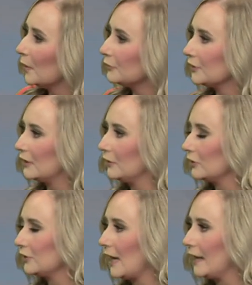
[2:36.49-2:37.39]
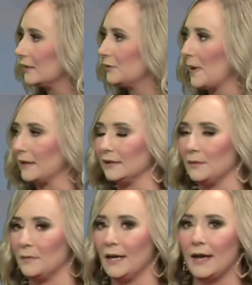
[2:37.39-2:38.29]
Mostly clear sky
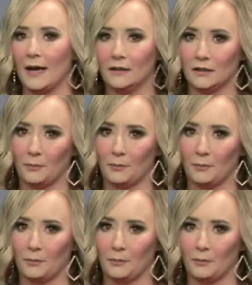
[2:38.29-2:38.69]
expected, mid and